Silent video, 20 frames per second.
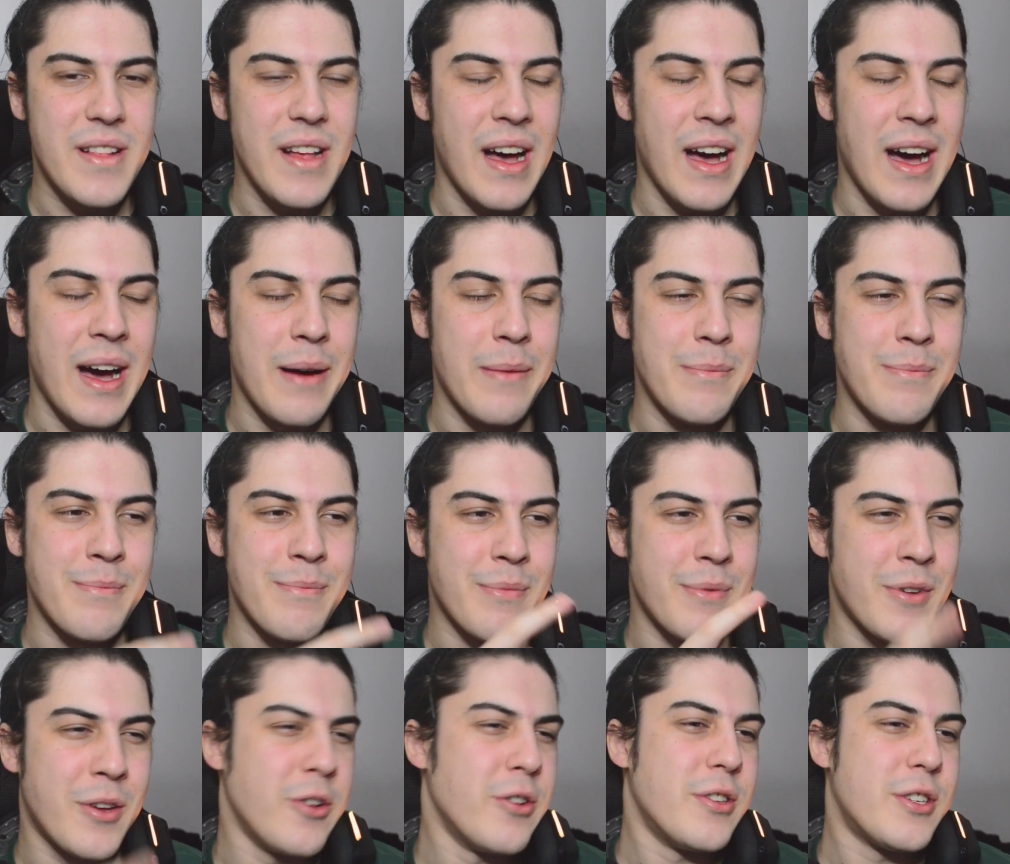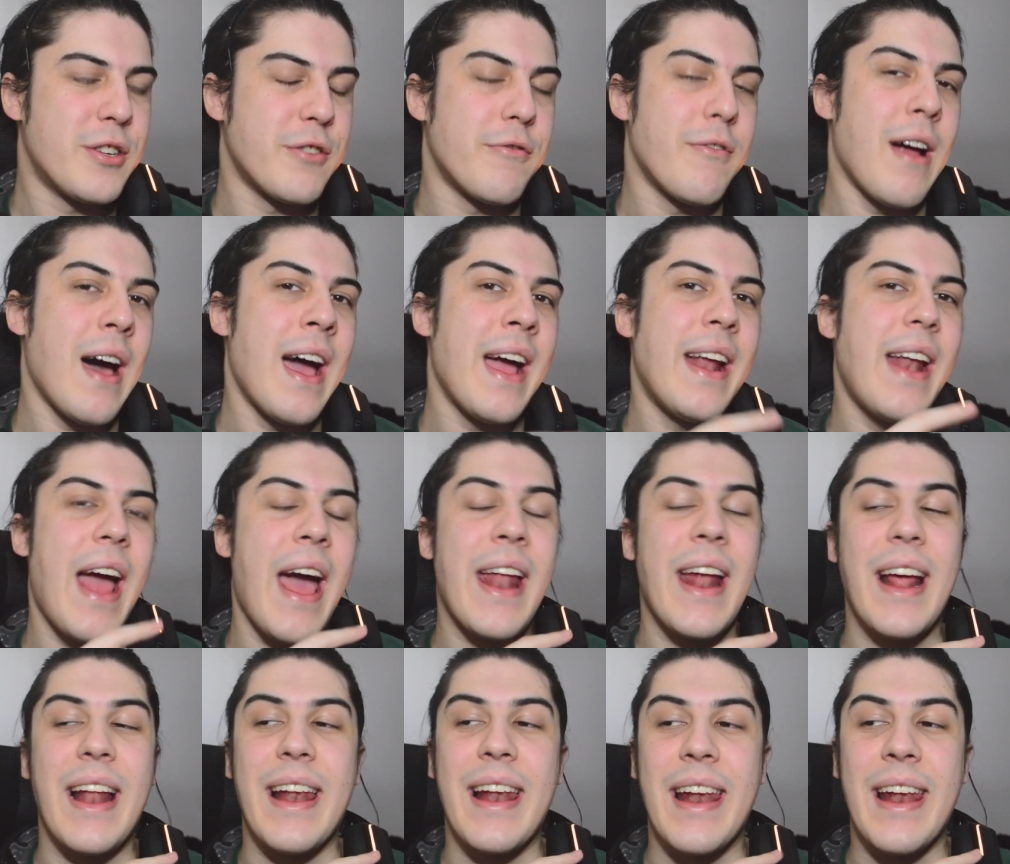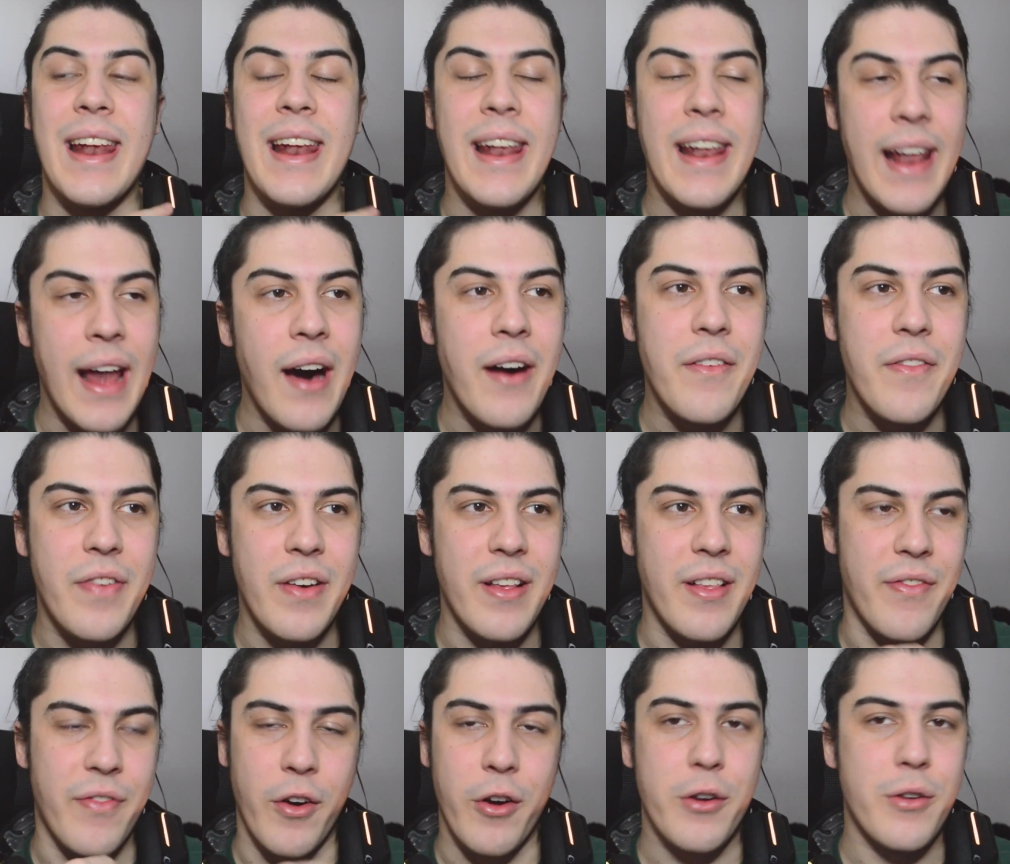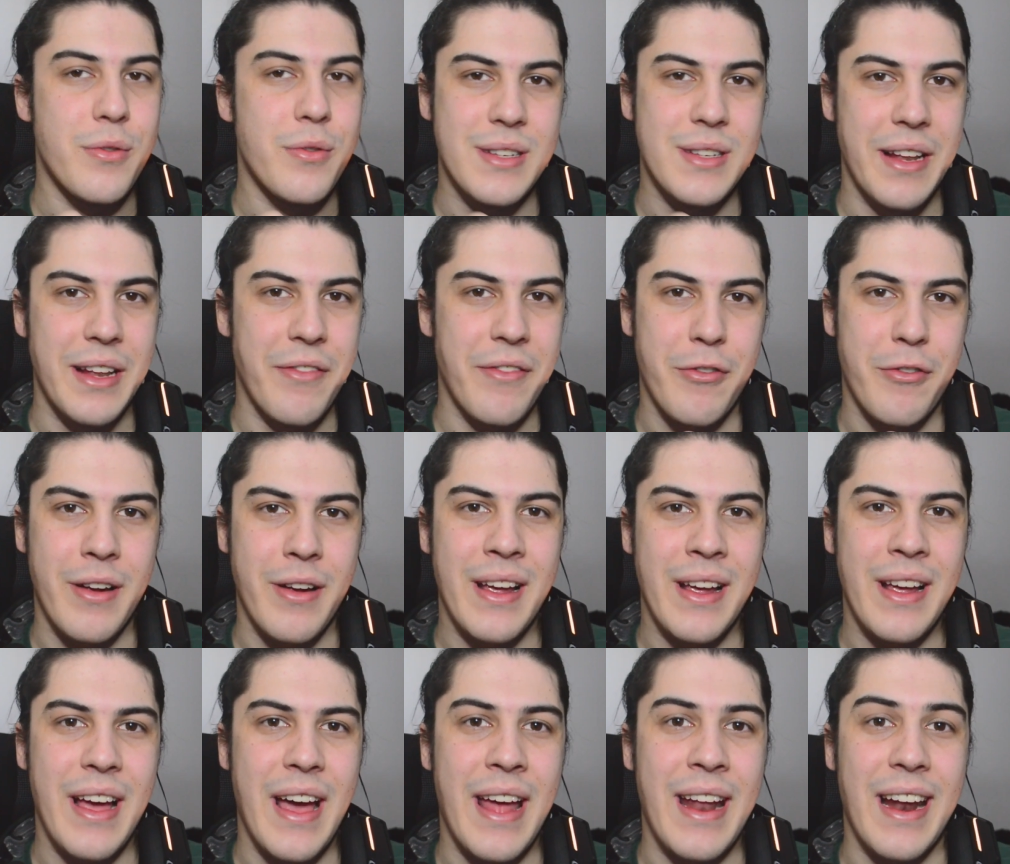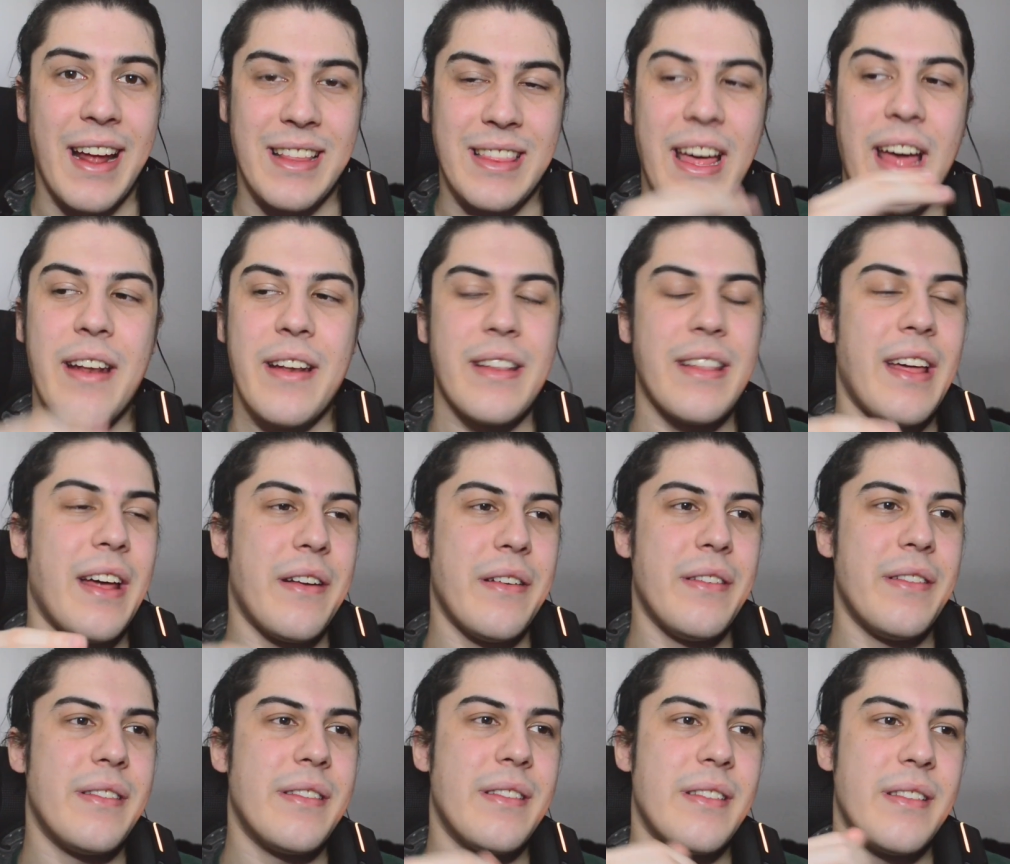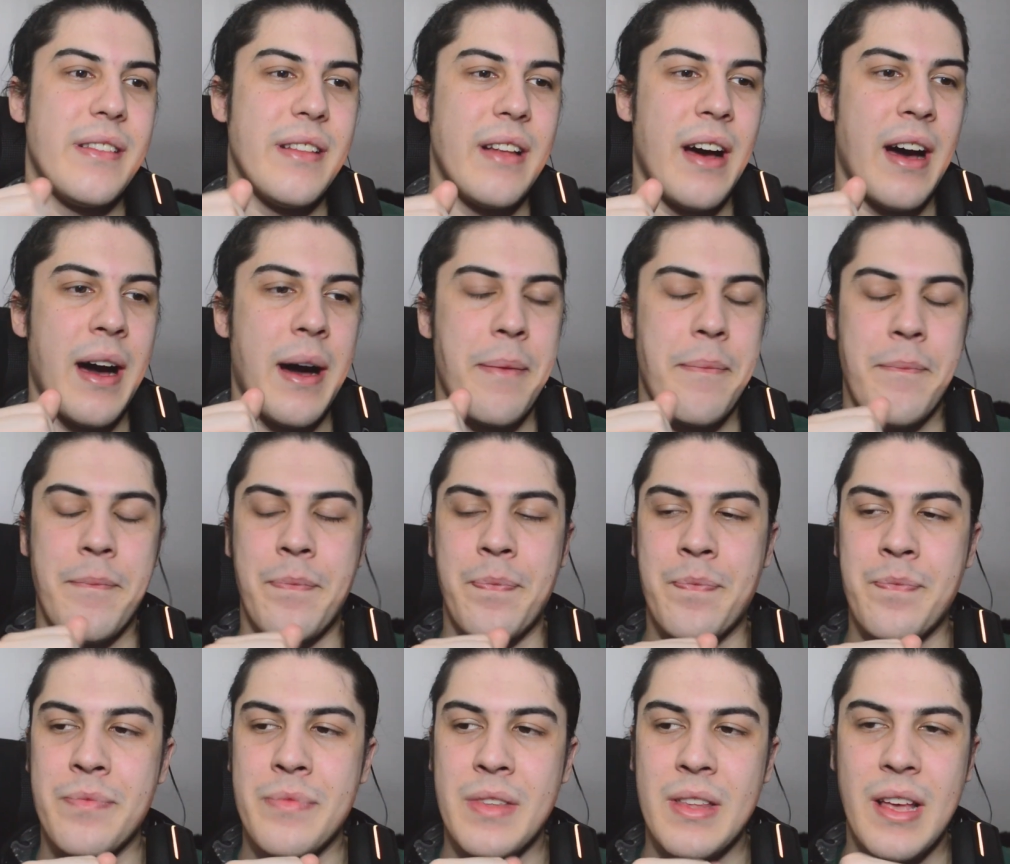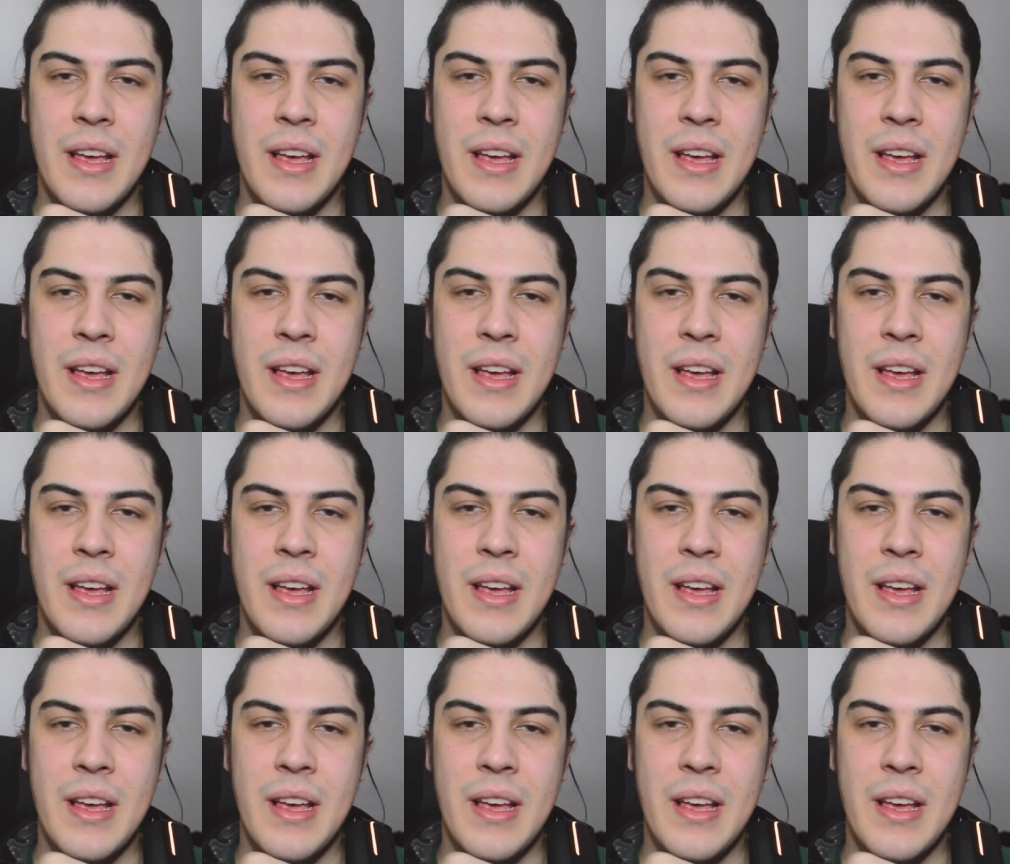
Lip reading: good to write, and I love his vocal delivery, and like that the